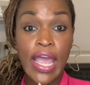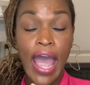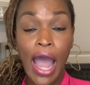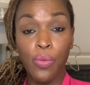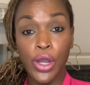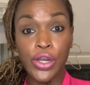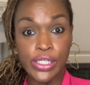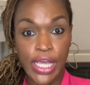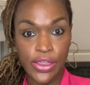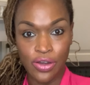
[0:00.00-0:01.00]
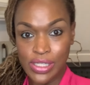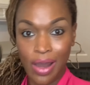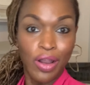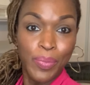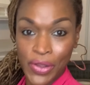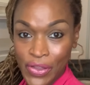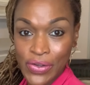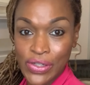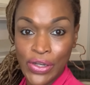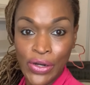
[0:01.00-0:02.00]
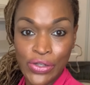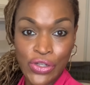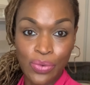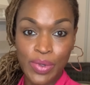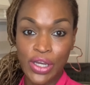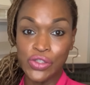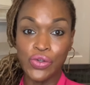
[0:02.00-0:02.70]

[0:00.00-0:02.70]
I want you to take those out and put those in here too, because you